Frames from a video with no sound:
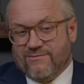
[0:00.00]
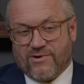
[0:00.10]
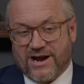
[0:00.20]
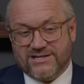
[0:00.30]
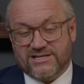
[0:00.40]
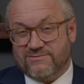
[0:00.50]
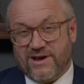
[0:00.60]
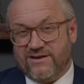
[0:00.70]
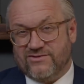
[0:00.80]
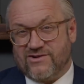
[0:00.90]
prices
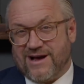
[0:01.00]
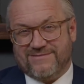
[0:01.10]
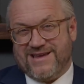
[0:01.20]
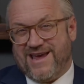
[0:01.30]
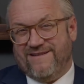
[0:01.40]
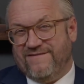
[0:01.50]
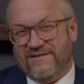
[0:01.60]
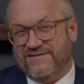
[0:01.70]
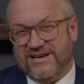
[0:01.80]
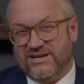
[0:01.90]
may have dropped ten,
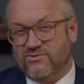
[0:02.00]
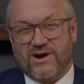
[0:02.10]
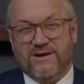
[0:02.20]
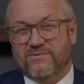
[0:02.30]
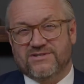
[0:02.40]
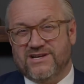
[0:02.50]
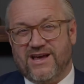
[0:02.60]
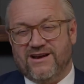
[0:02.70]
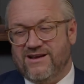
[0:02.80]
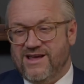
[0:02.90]
fifteen, twenty
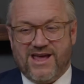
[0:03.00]
percent,